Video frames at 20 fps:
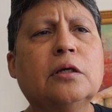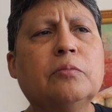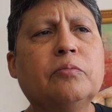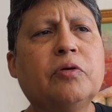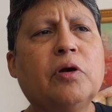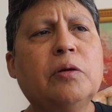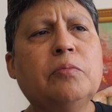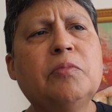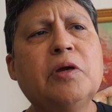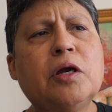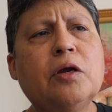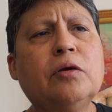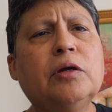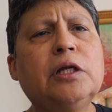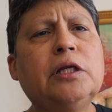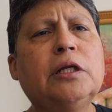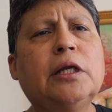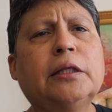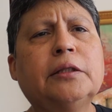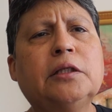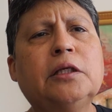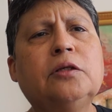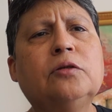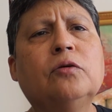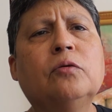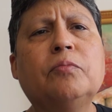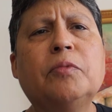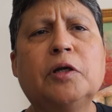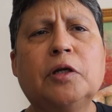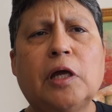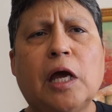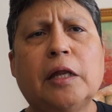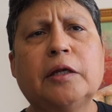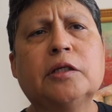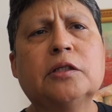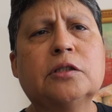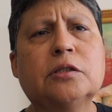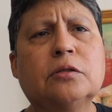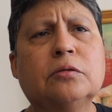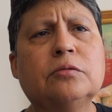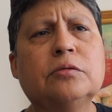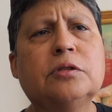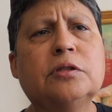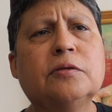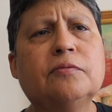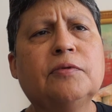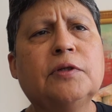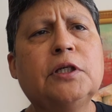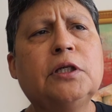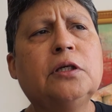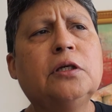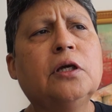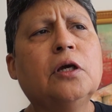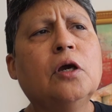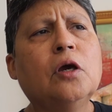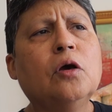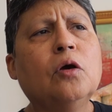primarily Latino but not exclusively,